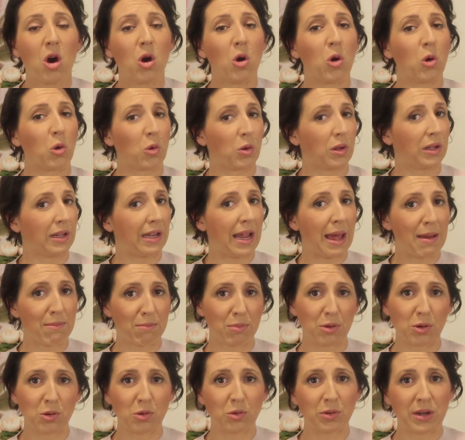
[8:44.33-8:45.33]
or a lat
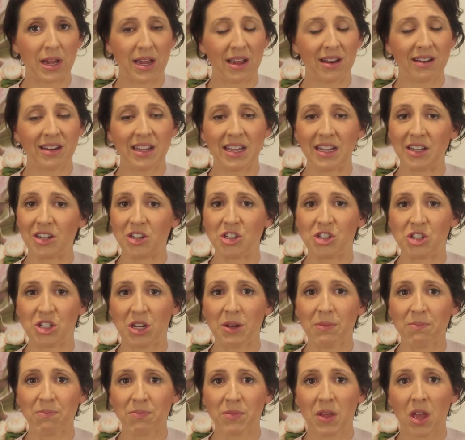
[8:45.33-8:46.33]
pull down in a
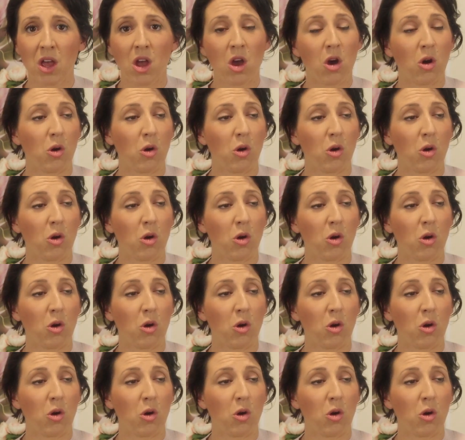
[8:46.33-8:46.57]
gym,